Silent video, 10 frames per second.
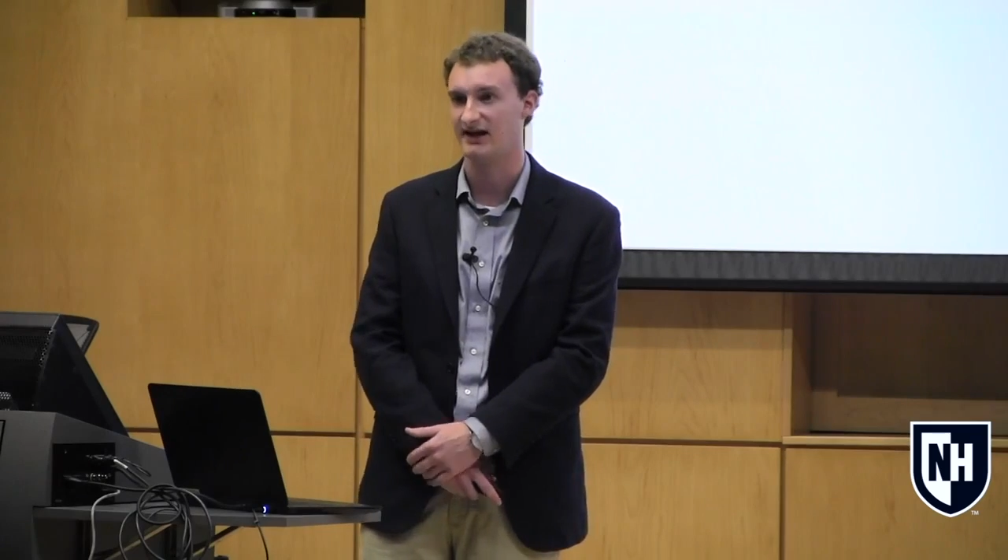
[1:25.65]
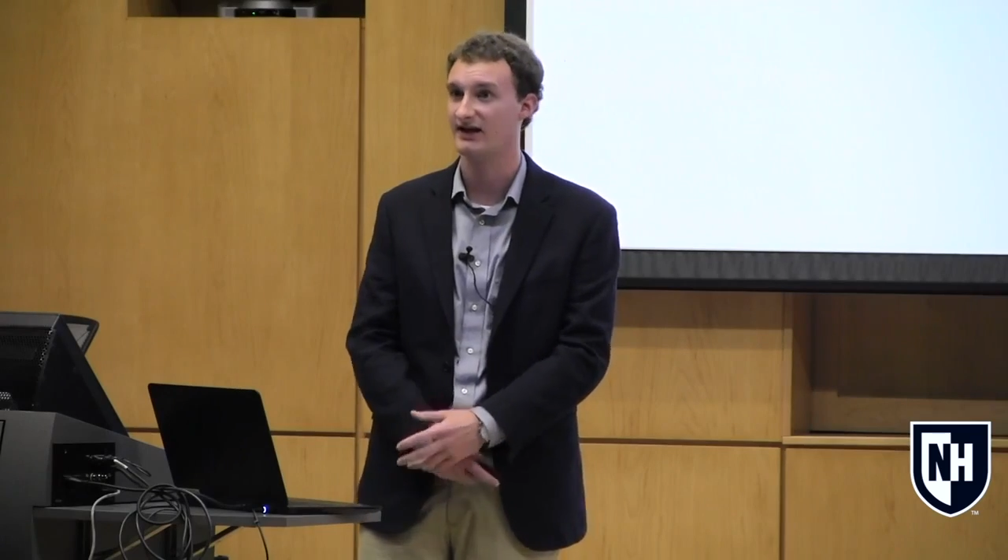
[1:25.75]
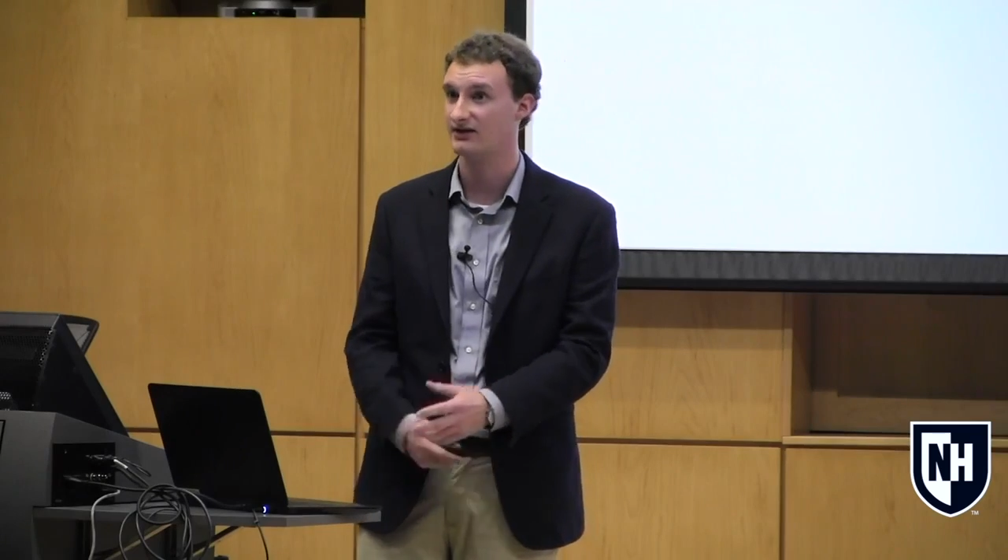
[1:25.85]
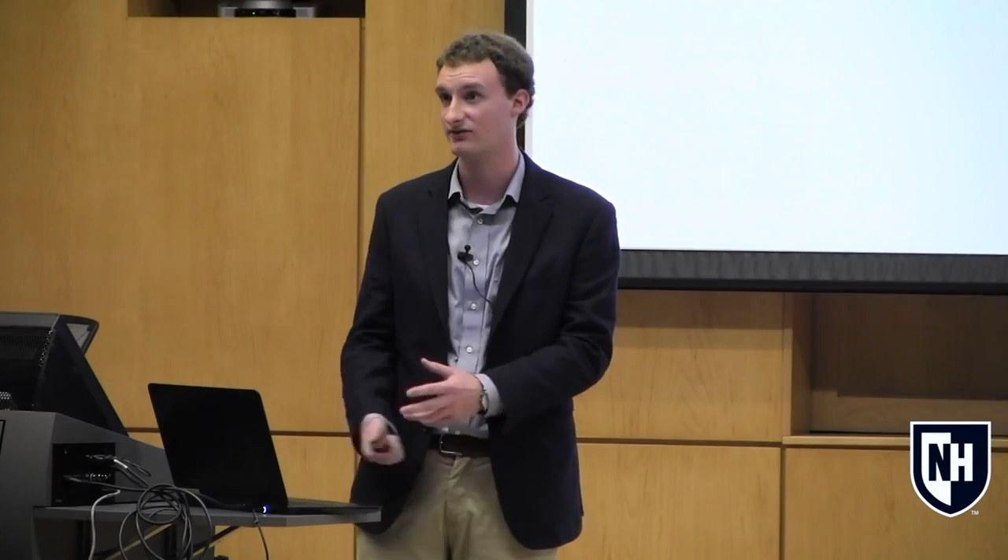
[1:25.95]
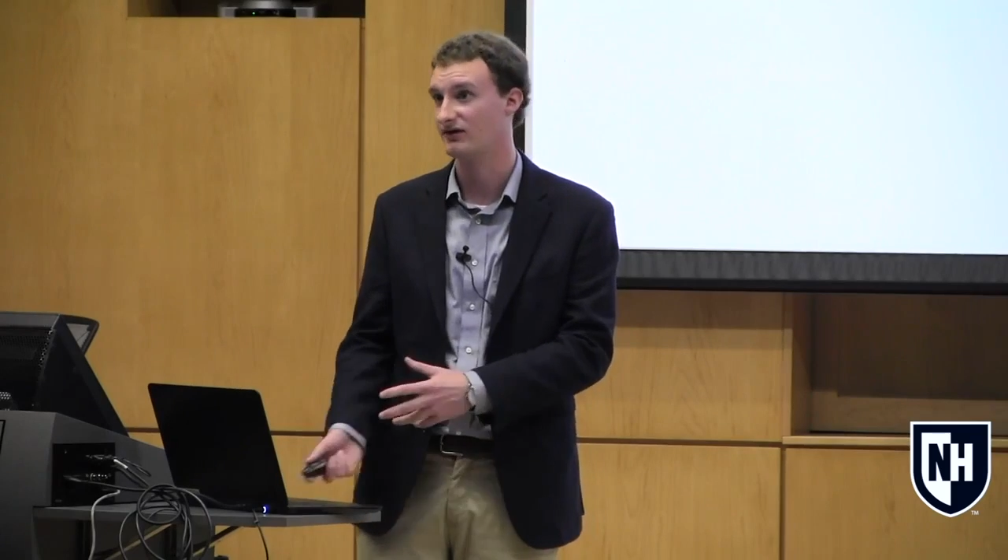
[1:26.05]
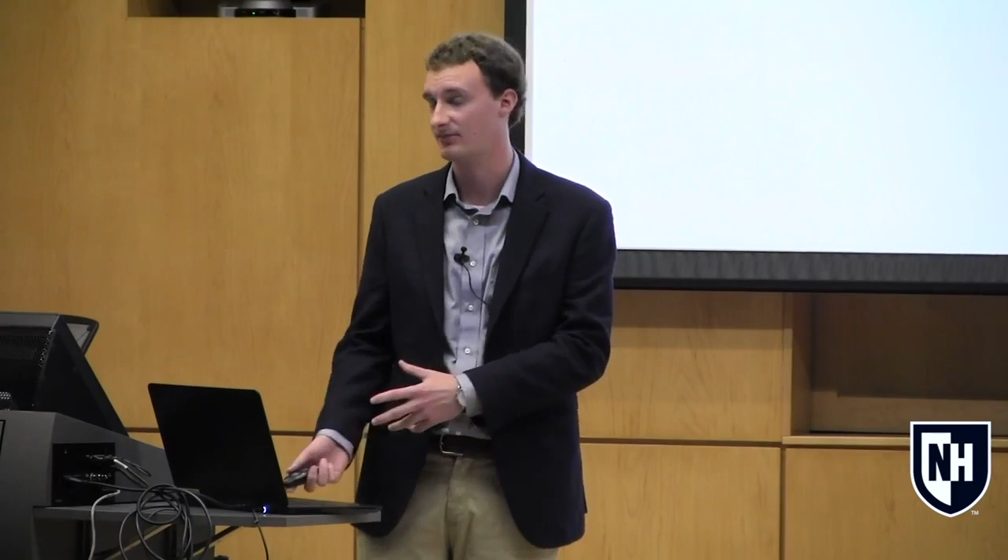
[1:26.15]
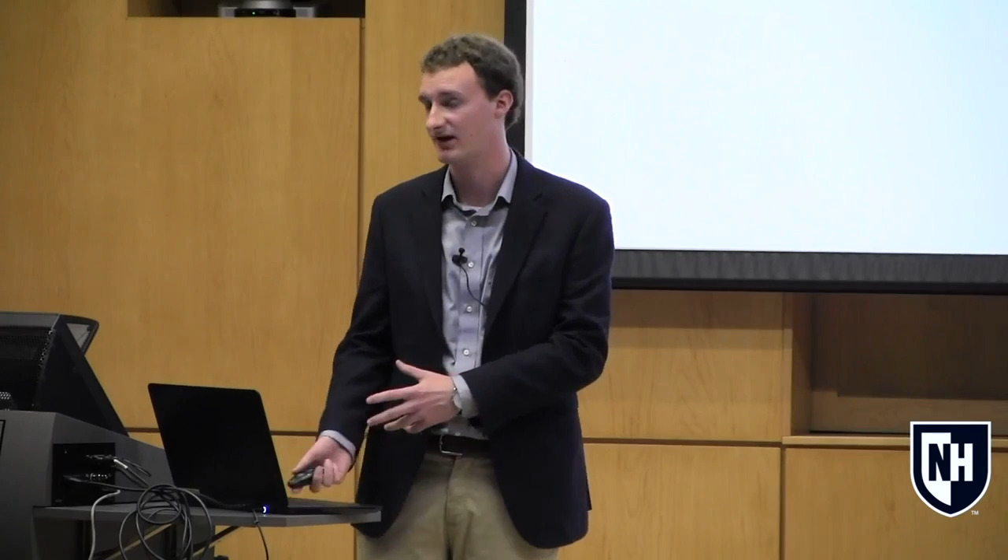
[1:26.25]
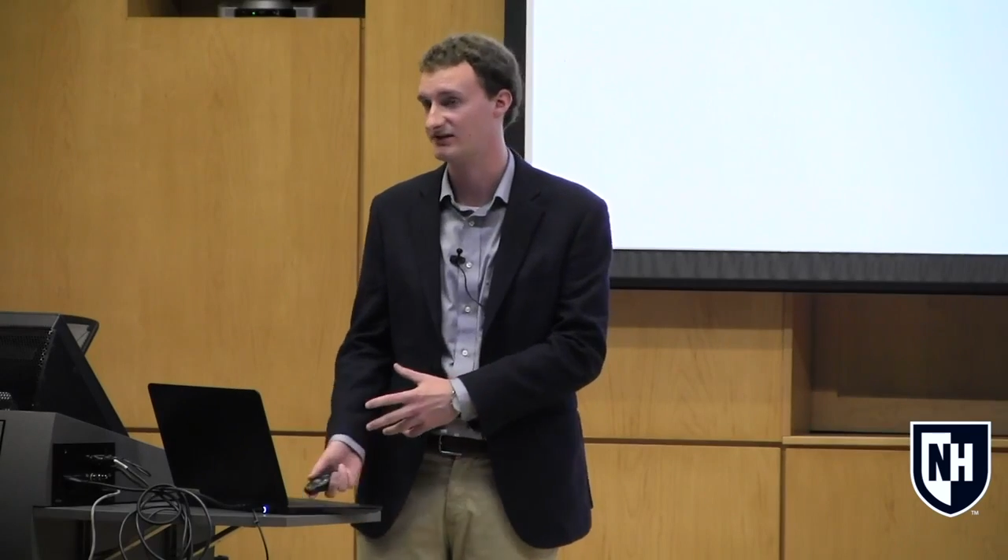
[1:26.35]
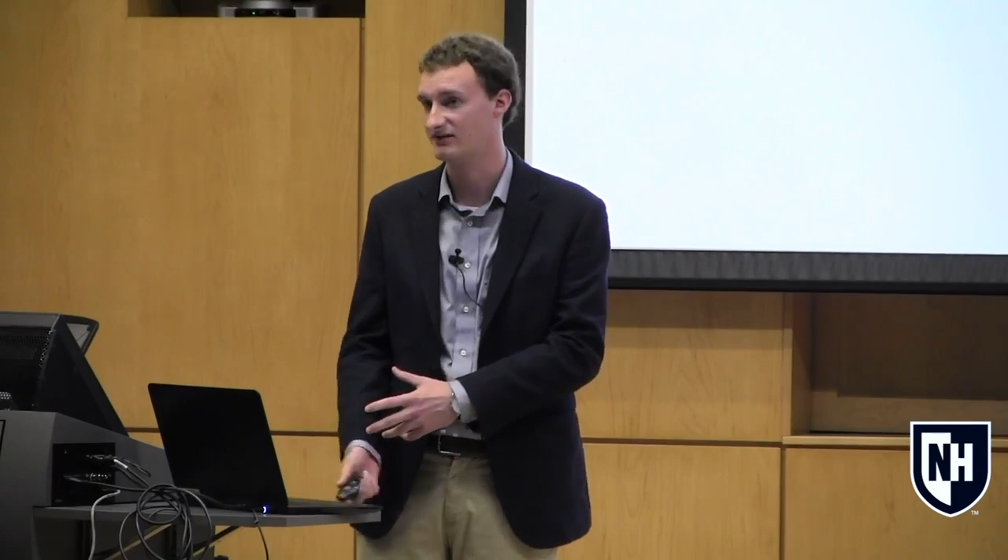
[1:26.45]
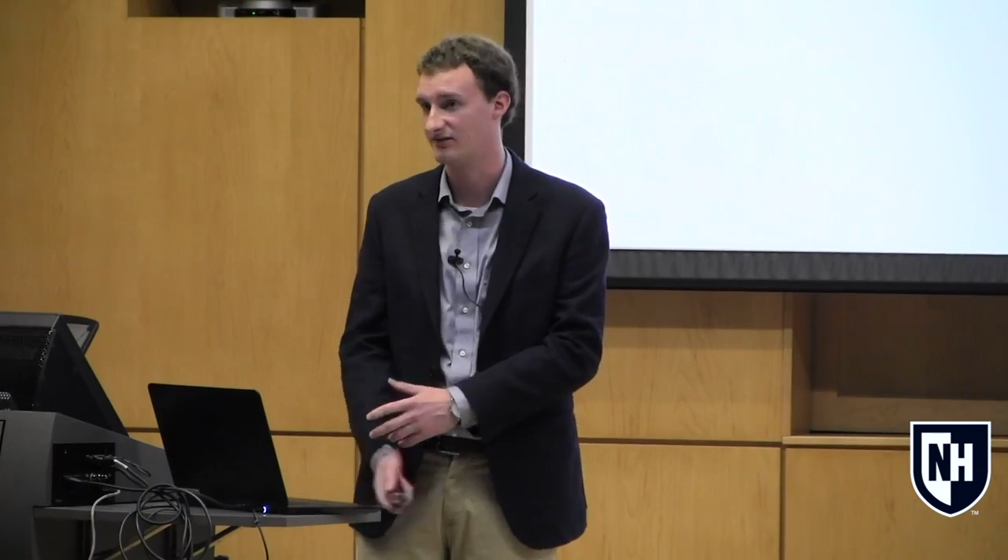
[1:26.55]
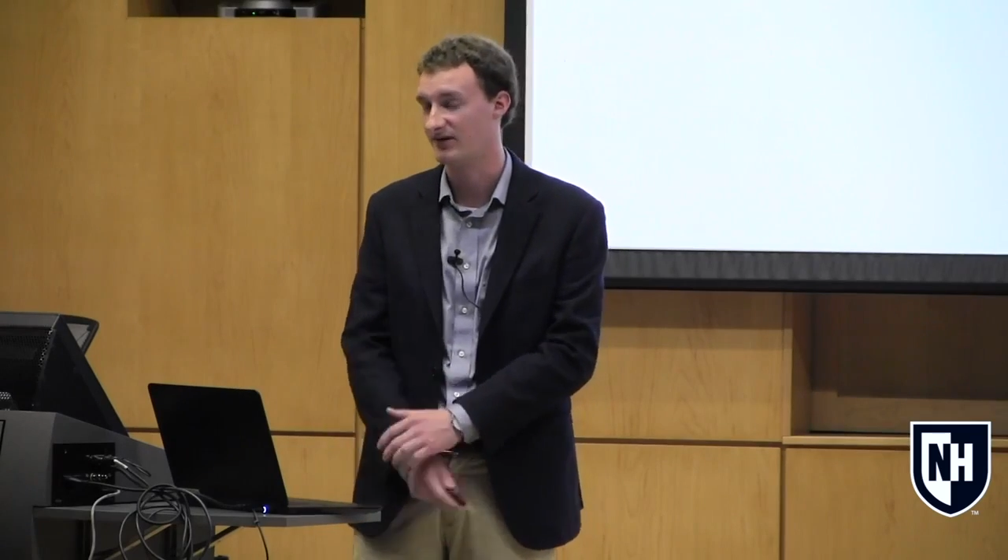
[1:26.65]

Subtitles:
and create a positive